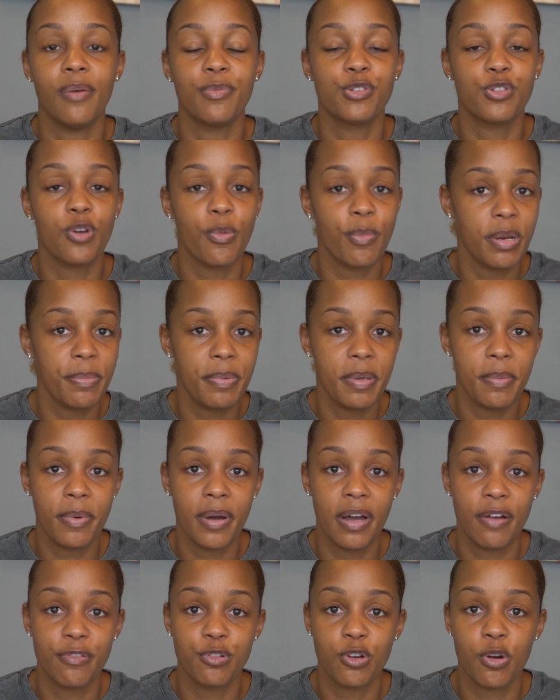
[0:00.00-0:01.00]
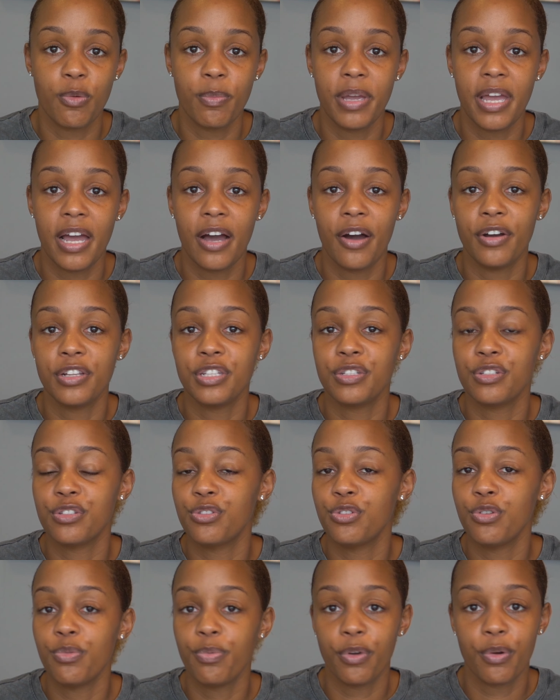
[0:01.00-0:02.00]
So many people have told me how it's
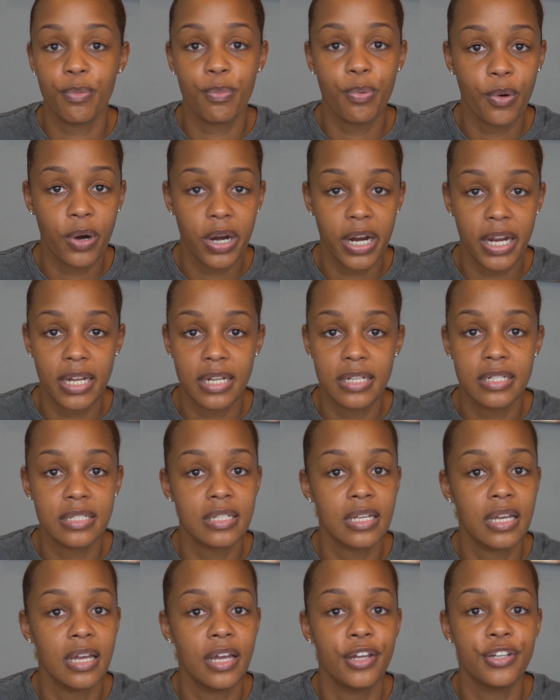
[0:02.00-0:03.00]
super important